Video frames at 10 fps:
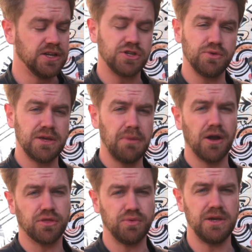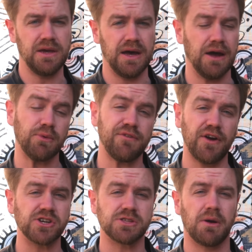to the Model 3
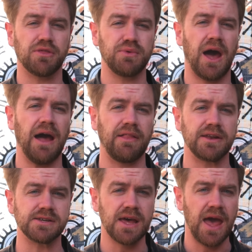refresh, the Model 3 Highland.